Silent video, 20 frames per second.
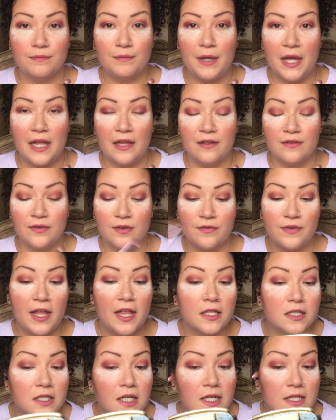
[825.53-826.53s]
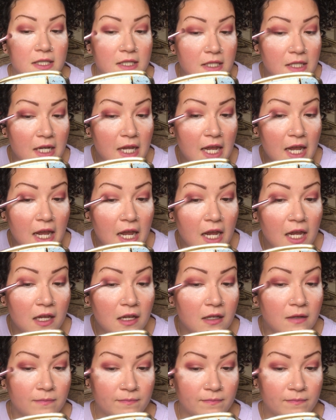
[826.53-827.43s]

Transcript: palette for Valentine's Day.